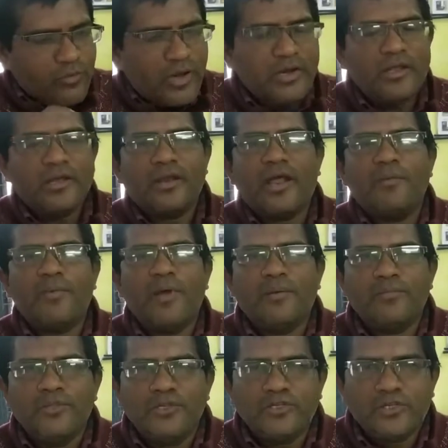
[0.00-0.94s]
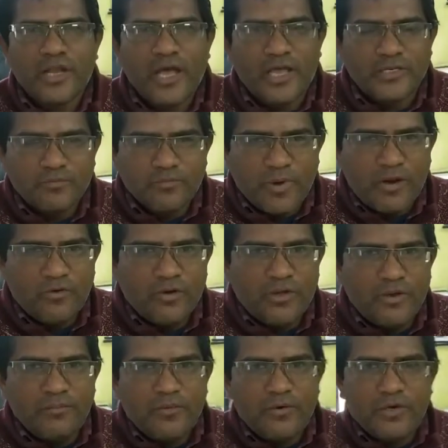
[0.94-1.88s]
1 gram of the starch
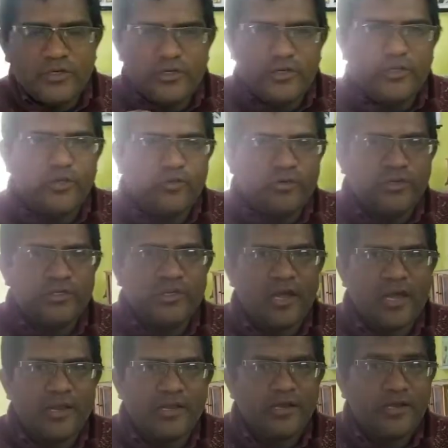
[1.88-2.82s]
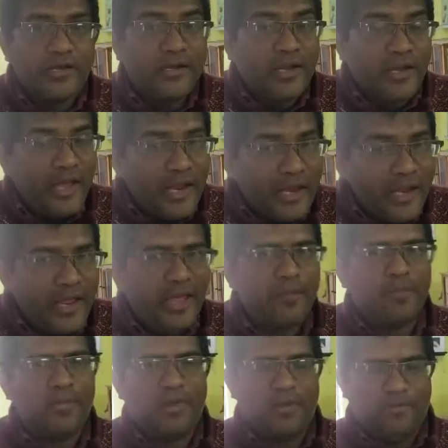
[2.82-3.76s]
powder, first you dissolve in 10
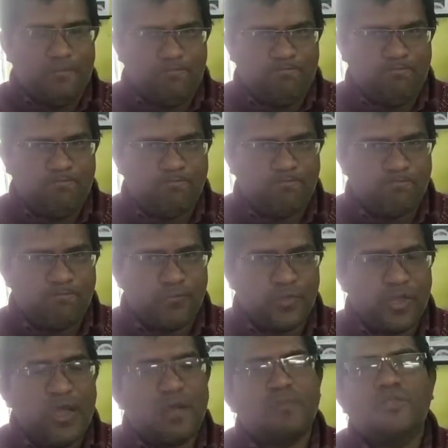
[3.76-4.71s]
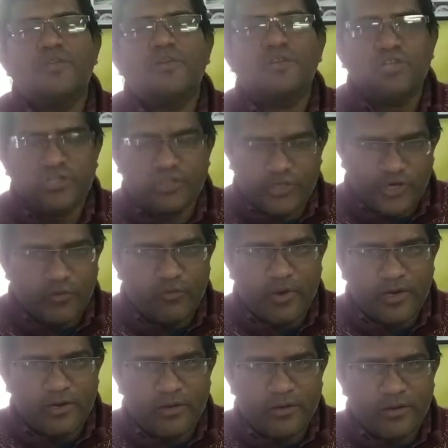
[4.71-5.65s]
ml of the distilled
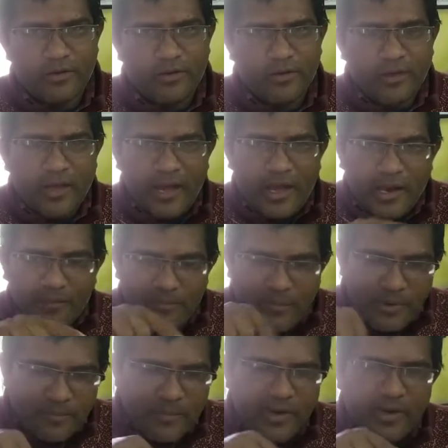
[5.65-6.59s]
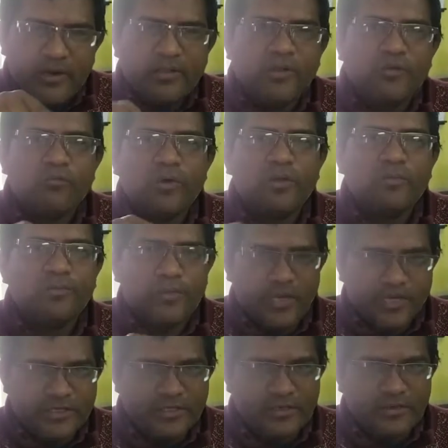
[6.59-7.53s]
water and prepare the one
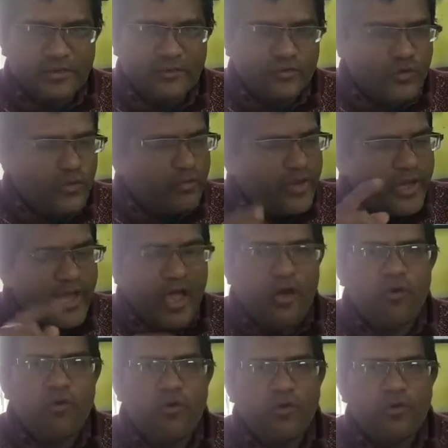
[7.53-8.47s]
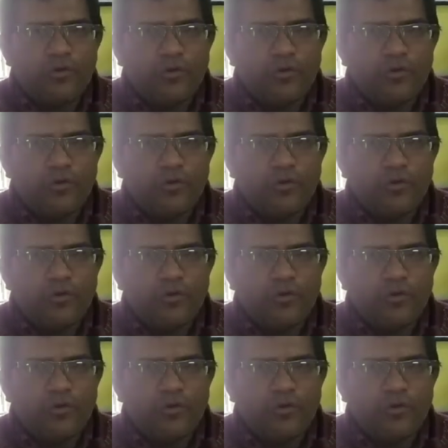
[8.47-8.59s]
paste. So we have